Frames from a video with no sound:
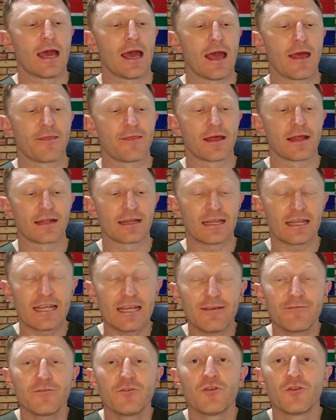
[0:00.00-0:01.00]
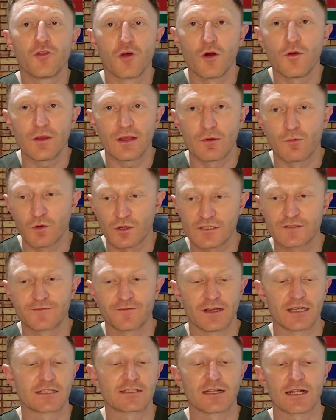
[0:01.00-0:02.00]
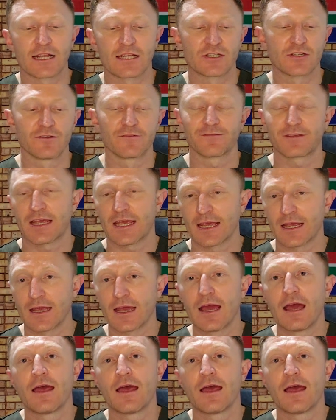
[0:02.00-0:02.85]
and that even though he wasn't for escalation of care,